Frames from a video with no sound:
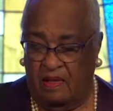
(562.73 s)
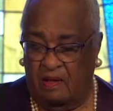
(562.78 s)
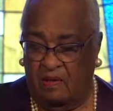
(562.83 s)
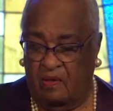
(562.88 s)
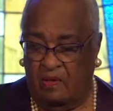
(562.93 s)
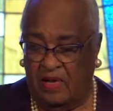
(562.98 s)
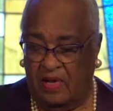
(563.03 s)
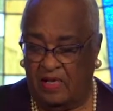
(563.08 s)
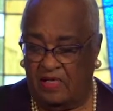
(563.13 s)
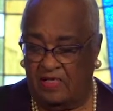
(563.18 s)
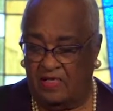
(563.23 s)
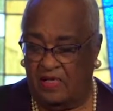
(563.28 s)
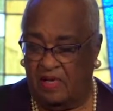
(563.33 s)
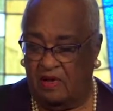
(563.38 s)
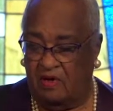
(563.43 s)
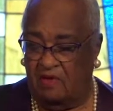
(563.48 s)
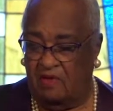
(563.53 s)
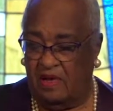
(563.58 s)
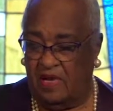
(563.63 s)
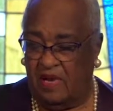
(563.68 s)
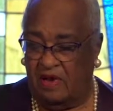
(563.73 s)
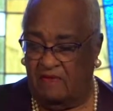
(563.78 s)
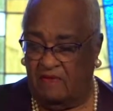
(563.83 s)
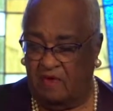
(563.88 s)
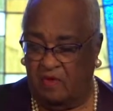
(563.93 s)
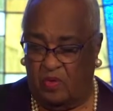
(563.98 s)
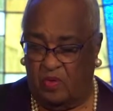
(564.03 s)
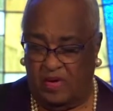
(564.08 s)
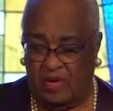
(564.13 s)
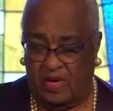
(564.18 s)
what is known
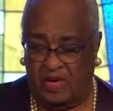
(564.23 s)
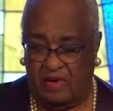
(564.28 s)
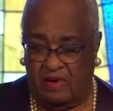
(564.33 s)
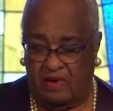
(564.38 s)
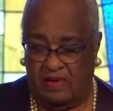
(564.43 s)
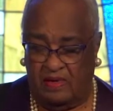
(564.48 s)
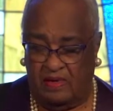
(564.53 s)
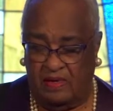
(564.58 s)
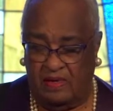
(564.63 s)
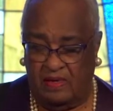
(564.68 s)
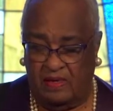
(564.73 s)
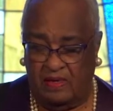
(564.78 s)
everywhere